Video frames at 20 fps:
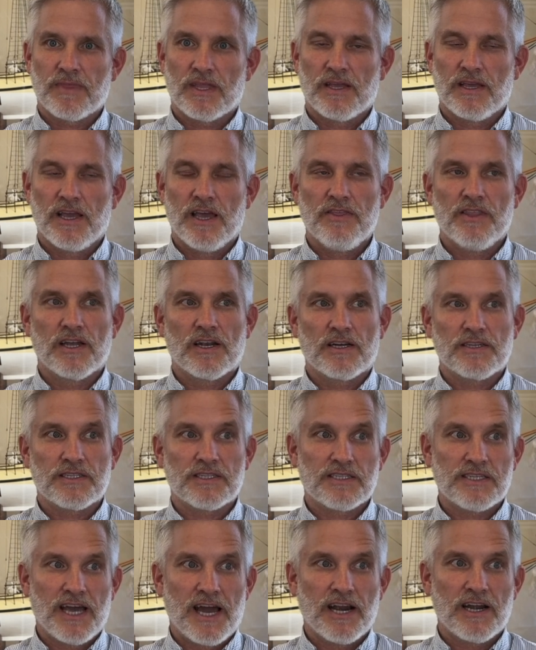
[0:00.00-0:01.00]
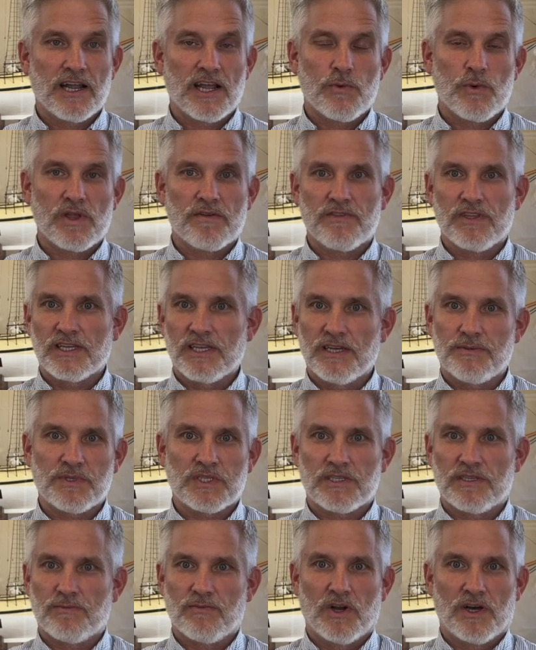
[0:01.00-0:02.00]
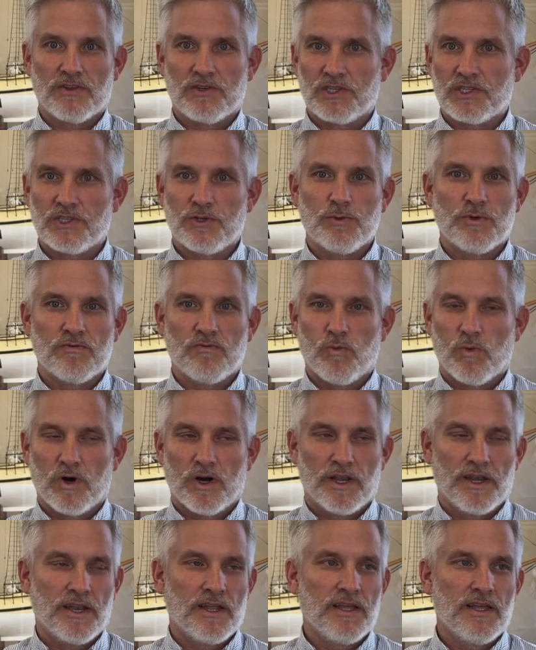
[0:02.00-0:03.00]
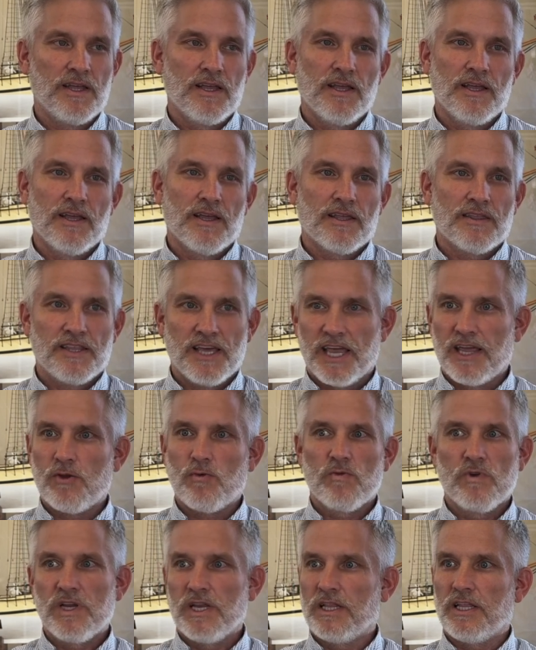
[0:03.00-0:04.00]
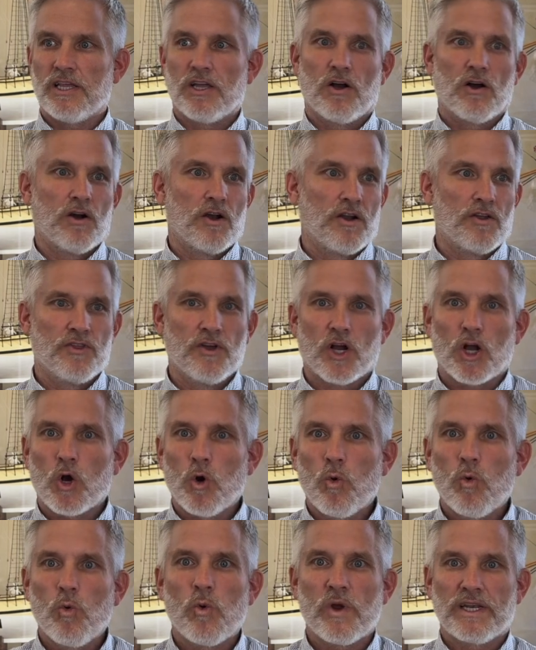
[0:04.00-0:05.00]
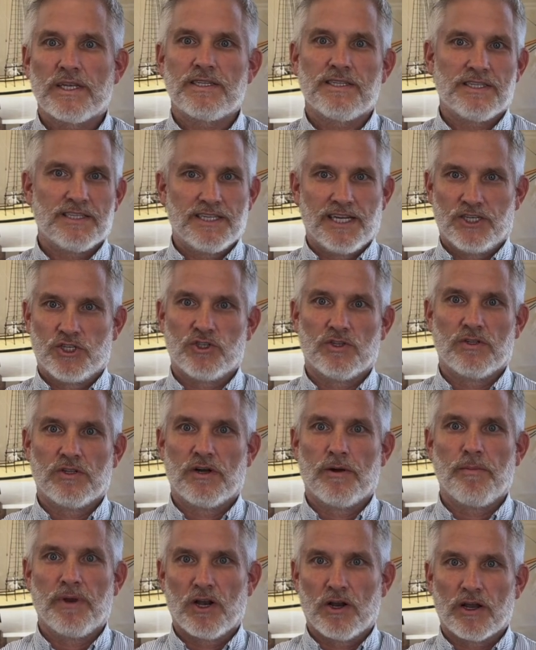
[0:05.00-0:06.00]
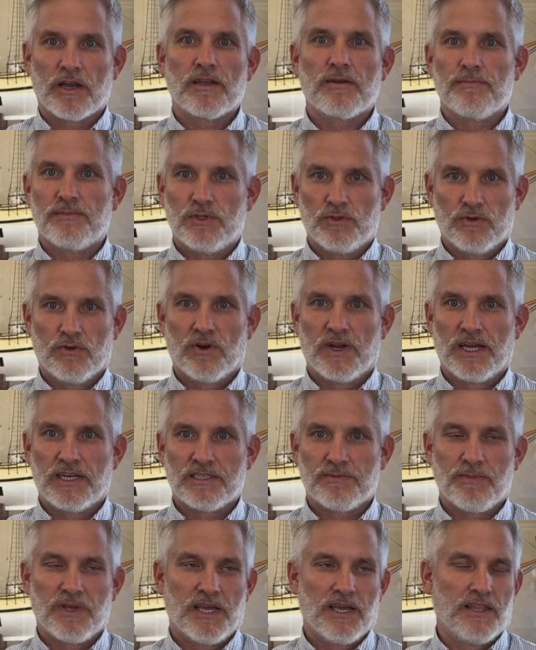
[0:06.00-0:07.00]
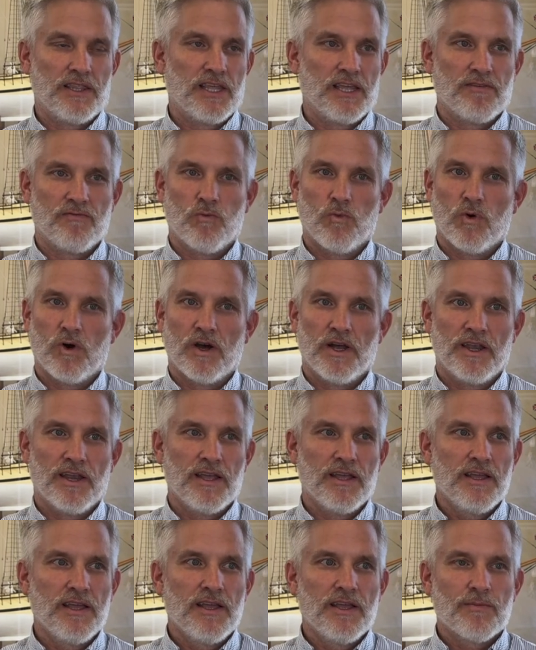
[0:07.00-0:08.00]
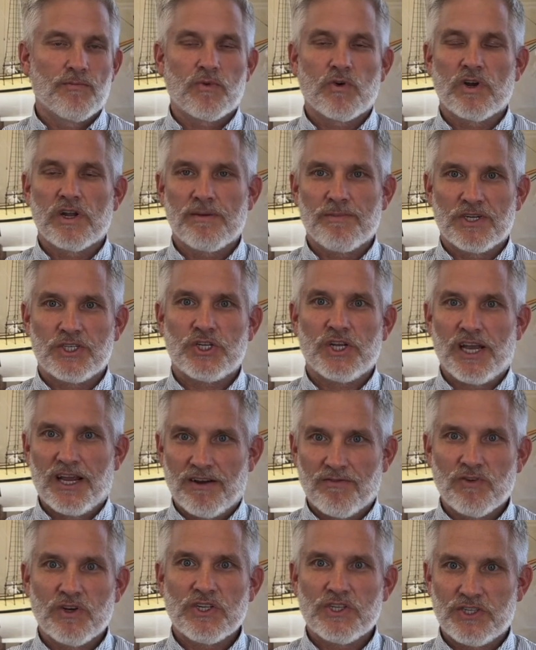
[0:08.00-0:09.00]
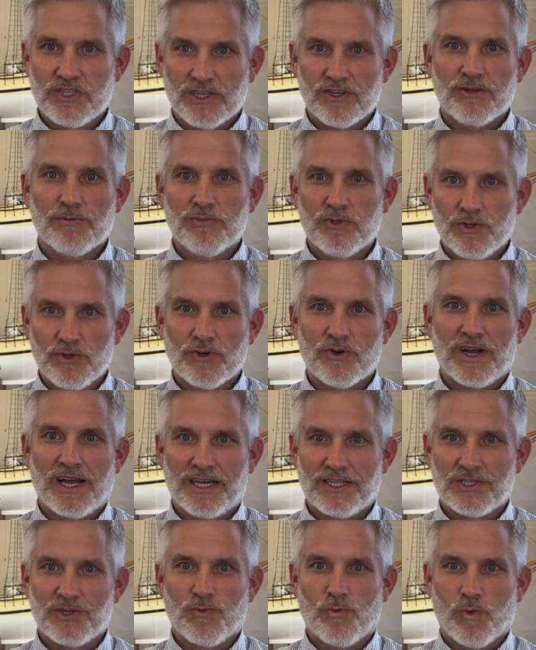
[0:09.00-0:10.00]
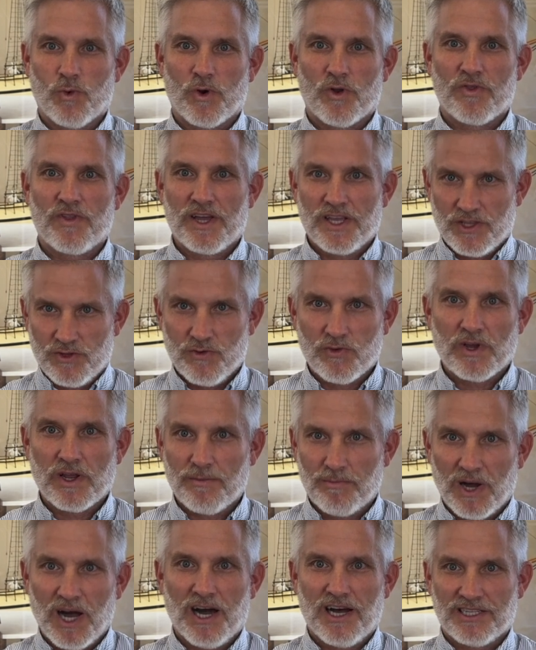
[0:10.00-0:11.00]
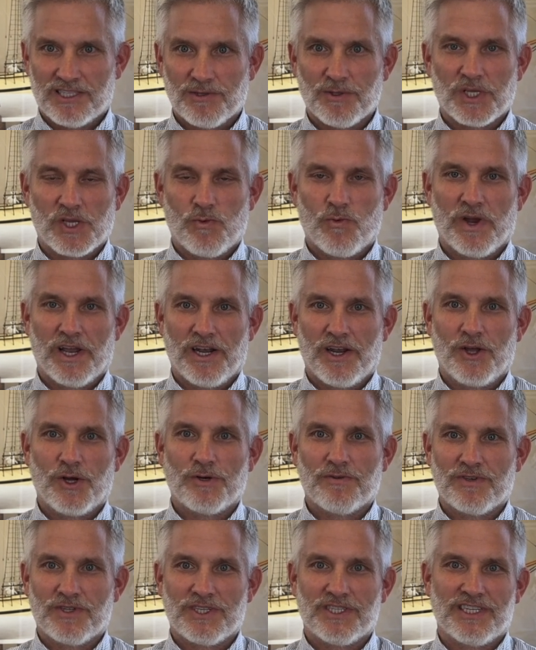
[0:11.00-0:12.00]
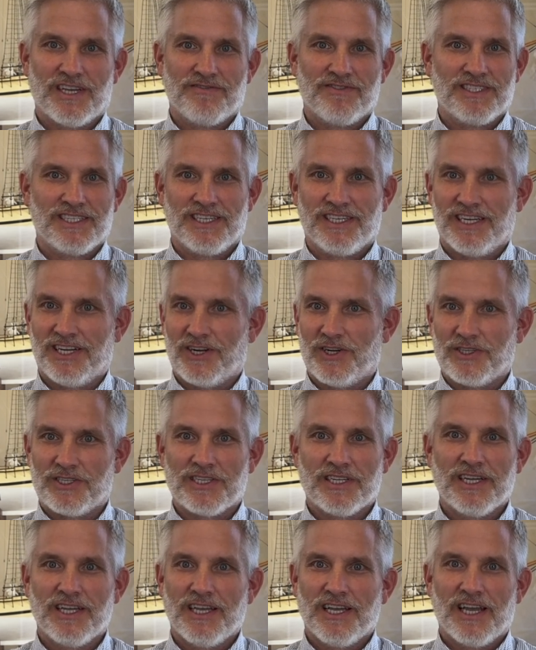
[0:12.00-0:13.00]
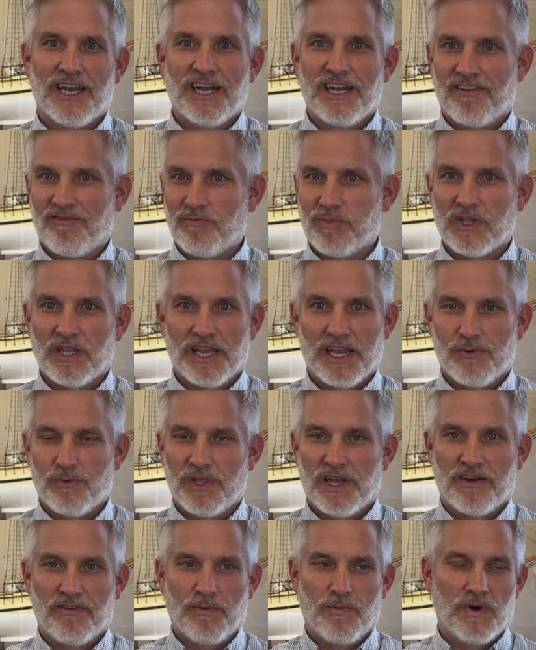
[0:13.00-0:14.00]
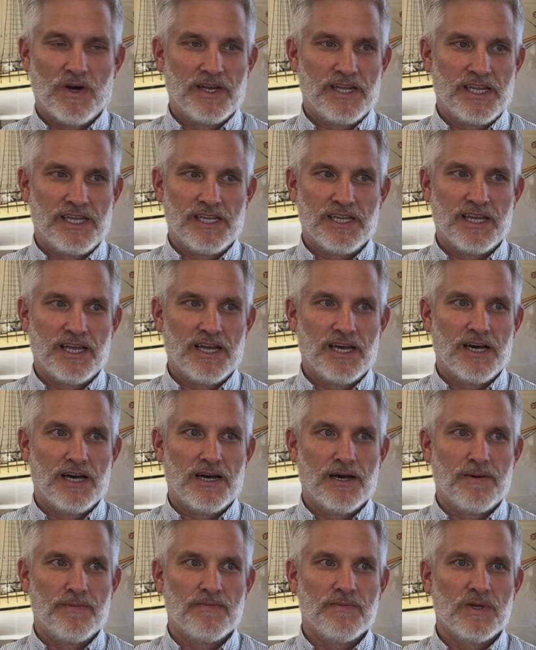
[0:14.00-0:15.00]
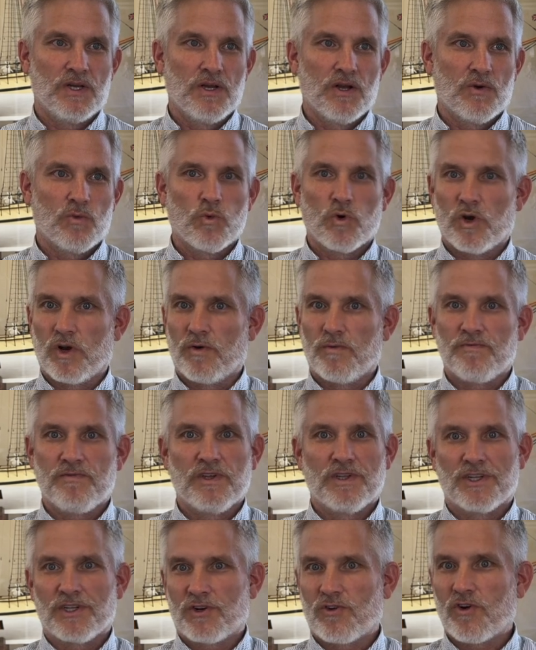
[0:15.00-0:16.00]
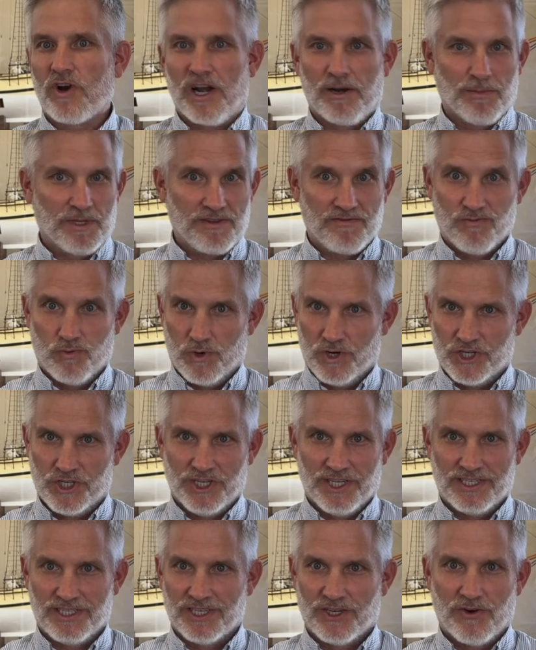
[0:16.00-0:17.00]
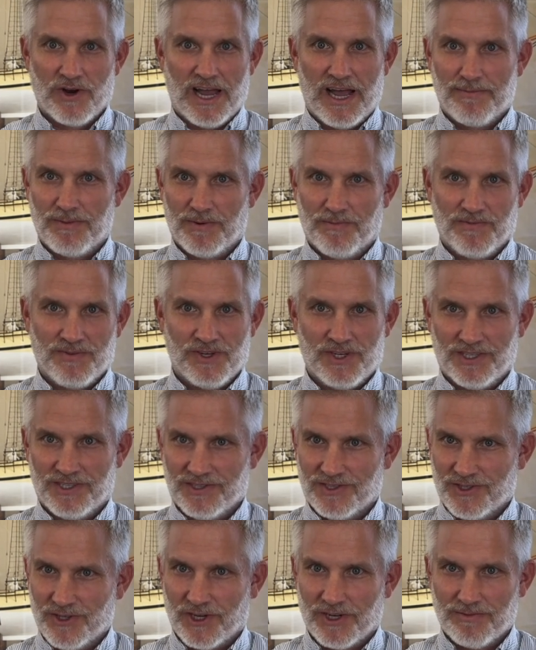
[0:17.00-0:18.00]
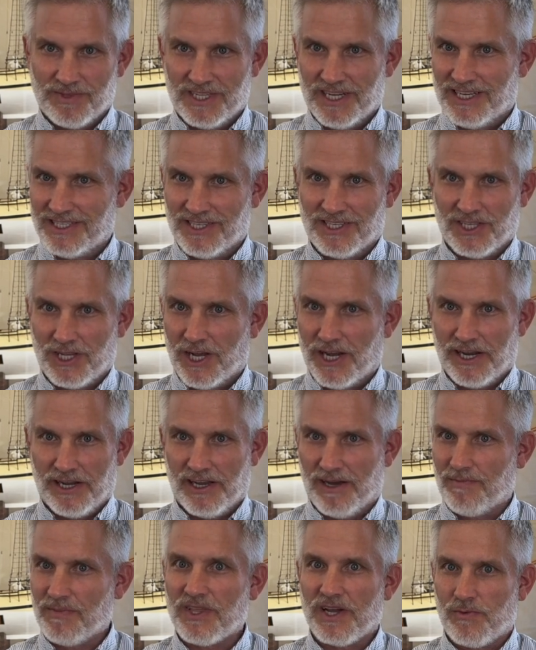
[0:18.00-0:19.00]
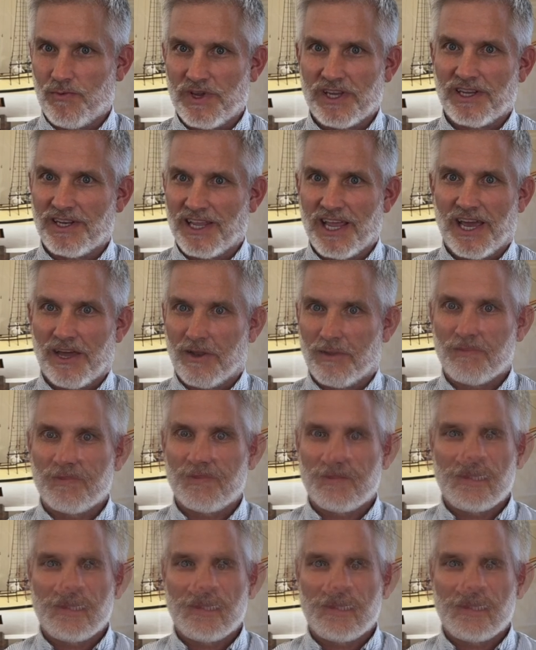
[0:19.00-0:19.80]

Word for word: And then on Saturday, we have the Gibson brothers who have won. They really are the quintessential American bluegrass band. They've won pretty much every single bluegrass award that you can possibly win over 17 years and have played with everybody. Um, we feel incredibly fortunate to grab them. Just circumstances lined up that we could get them.